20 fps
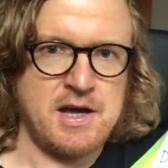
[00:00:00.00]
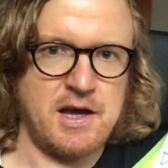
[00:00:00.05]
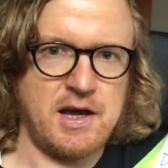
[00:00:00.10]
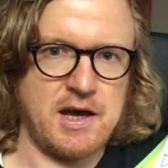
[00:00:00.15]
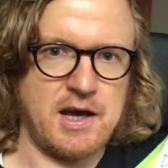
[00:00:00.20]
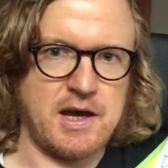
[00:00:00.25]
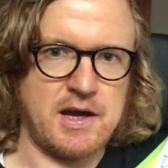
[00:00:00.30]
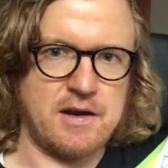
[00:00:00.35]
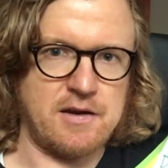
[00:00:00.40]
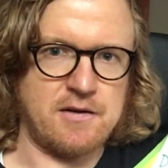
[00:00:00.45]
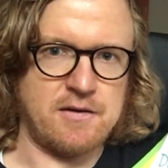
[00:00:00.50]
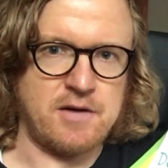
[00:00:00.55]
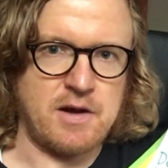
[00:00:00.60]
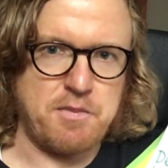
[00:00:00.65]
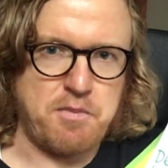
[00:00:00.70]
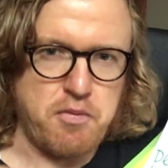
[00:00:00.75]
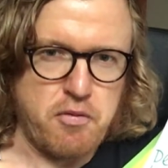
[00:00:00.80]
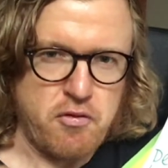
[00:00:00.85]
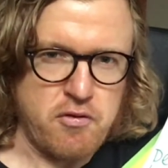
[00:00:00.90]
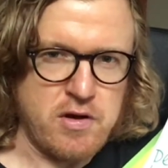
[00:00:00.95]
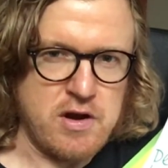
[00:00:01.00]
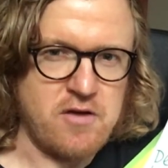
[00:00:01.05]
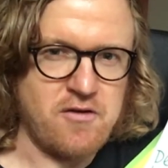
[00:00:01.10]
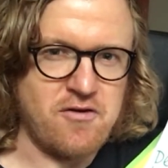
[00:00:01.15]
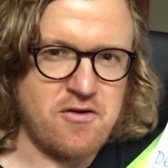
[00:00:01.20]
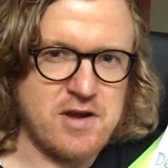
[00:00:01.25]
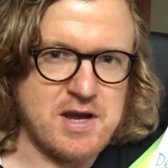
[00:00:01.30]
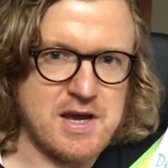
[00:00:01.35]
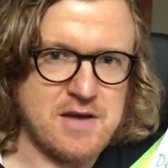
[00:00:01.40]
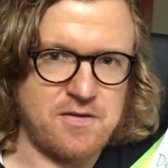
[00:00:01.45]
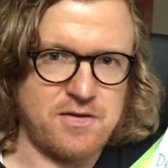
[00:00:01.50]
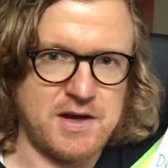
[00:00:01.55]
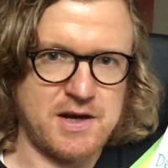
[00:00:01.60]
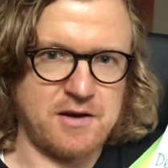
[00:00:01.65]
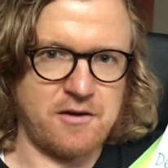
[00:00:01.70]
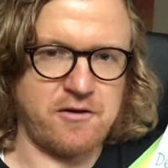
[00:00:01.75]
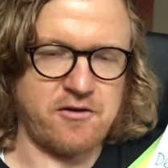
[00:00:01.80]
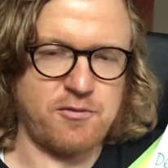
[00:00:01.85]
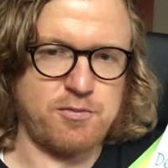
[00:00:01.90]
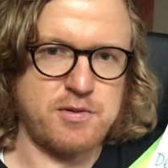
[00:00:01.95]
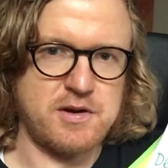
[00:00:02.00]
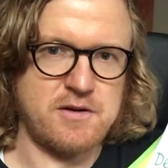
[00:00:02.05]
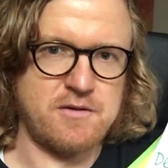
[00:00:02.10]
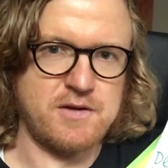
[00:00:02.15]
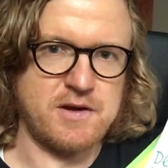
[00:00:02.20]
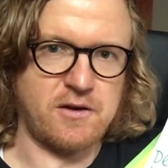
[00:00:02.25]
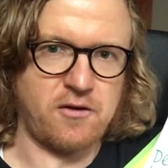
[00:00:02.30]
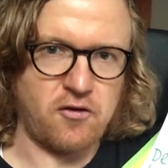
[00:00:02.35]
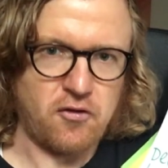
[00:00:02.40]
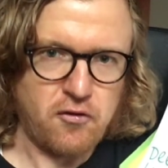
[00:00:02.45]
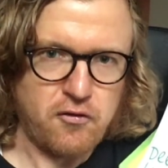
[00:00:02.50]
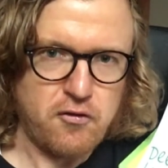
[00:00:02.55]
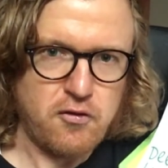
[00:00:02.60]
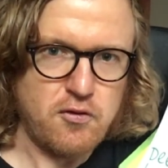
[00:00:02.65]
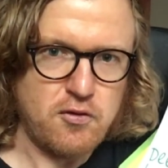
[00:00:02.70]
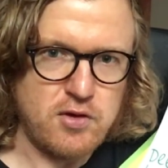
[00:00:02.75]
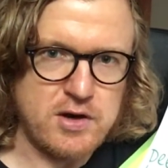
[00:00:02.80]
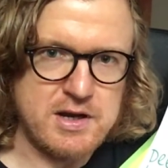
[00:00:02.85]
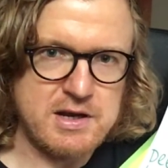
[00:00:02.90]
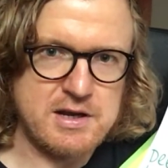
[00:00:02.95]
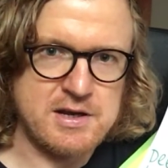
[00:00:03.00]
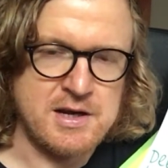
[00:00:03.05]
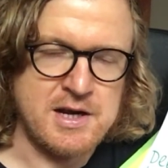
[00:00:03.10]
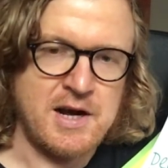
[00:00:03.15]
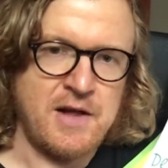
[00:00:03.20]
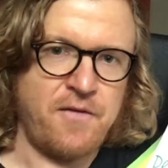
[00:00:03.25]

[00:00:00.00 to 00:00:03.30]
and appreciate that experience fully,